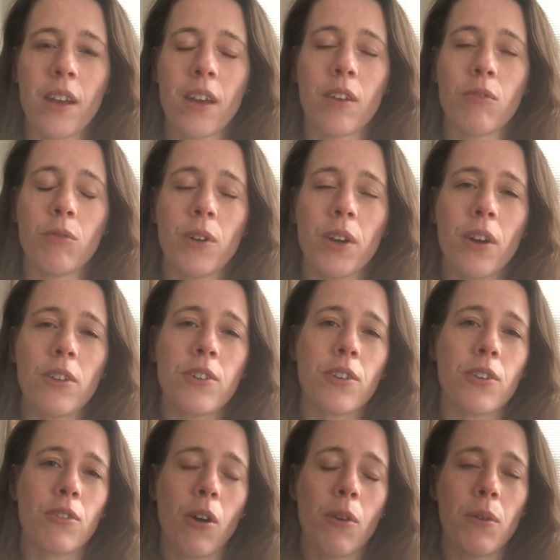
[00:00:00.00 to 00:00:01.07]
If we are to
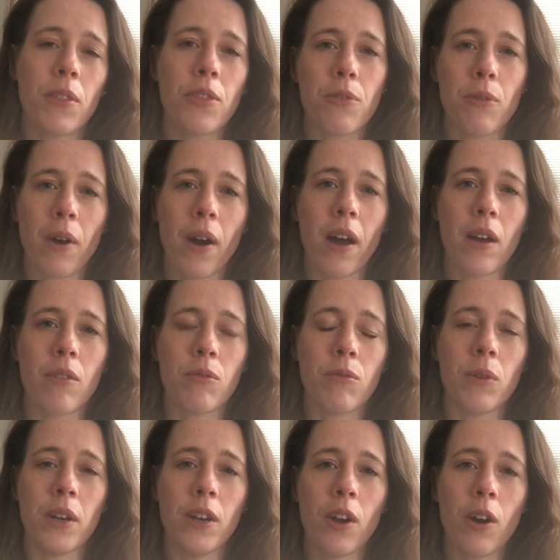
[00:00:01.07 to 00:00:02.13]
grow and thrive,
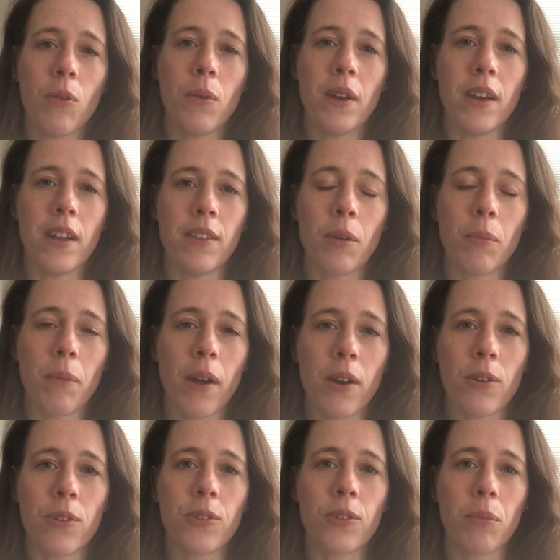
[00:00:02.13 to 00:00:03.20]
we know we need to
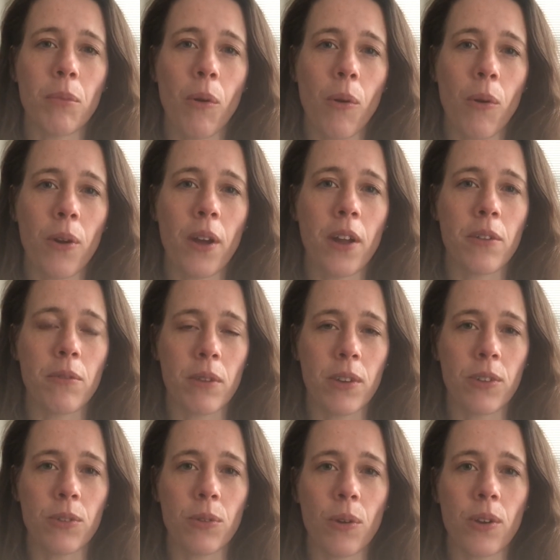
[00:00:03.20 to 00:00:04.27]
better support and
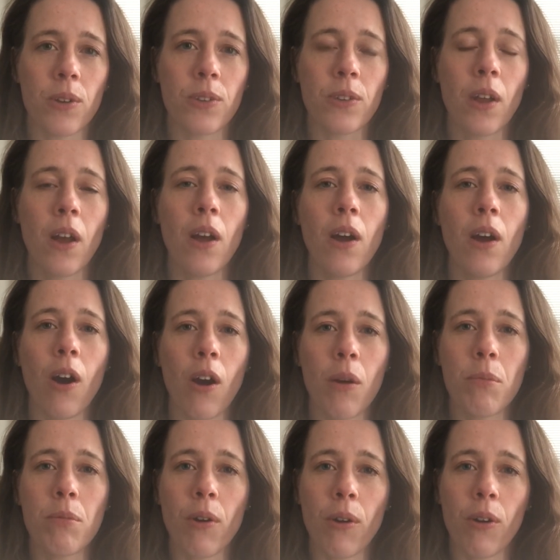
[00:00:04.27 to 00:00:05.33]
resource
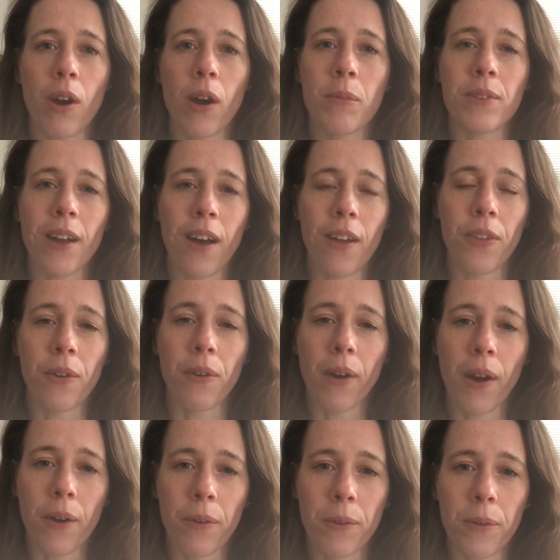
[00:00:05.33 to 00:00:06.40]
our programs on the
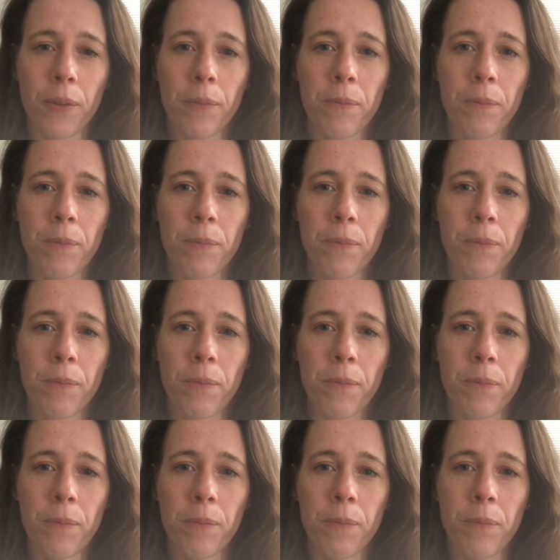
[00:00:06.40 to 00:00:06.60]
ground.